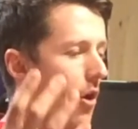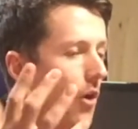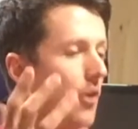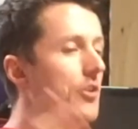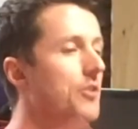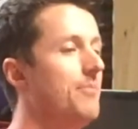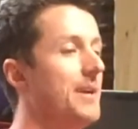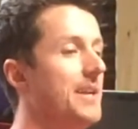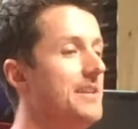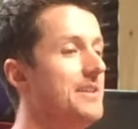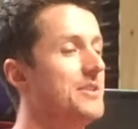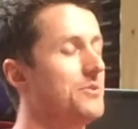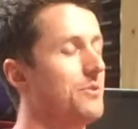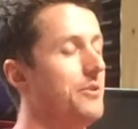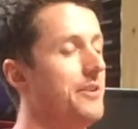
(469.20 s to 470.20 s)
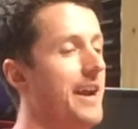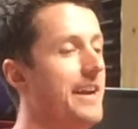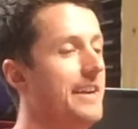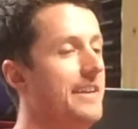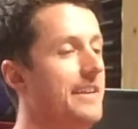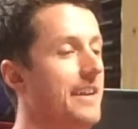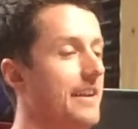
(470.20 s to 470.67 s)
For all the money that's
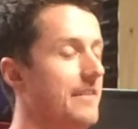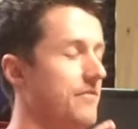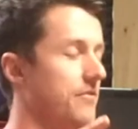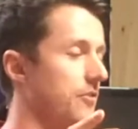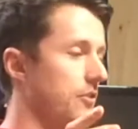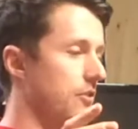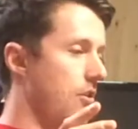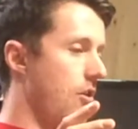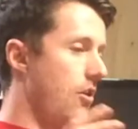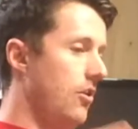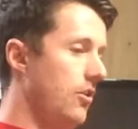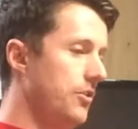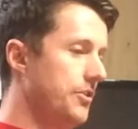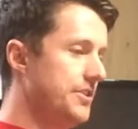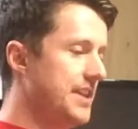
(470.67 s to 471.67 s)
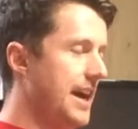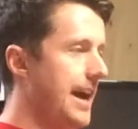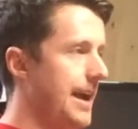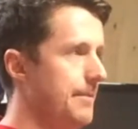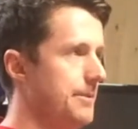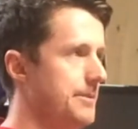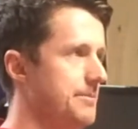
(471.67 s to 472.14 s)
thrown at it and for all
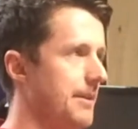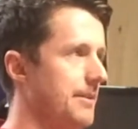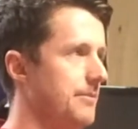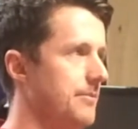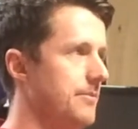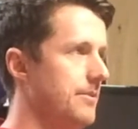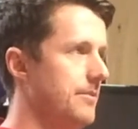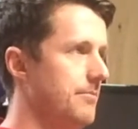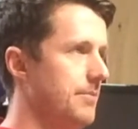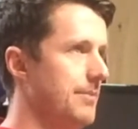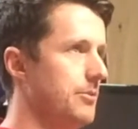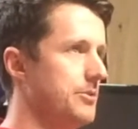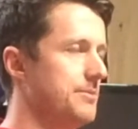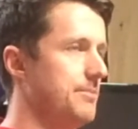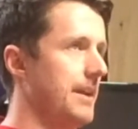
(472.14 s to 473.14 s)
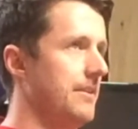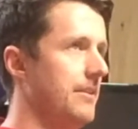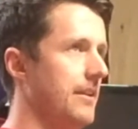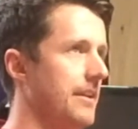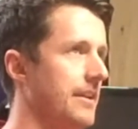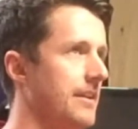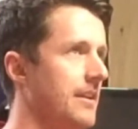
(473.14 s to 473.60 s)
the time that people
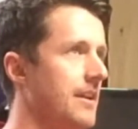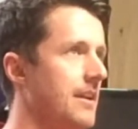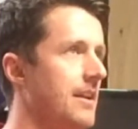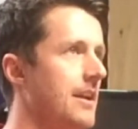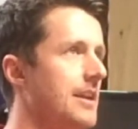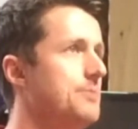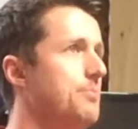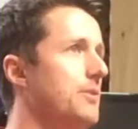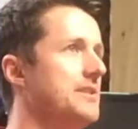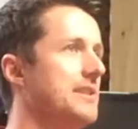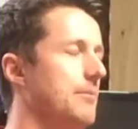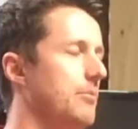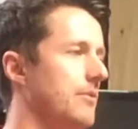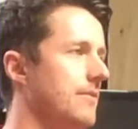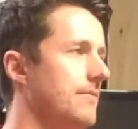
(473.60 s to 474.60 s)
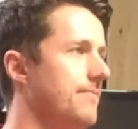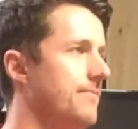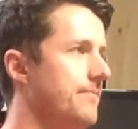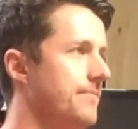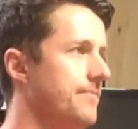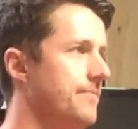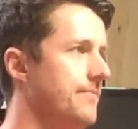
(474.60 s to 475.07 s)
spend on it, it's pretty simple.